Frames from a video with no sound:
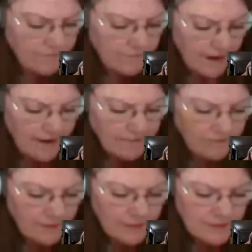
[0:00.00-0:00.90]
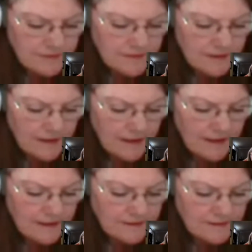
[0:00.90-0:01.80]
5 numbers
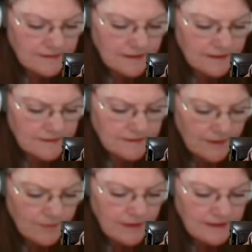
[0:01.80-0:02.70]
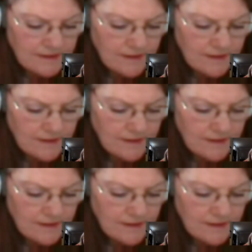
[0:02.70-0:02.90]
summary is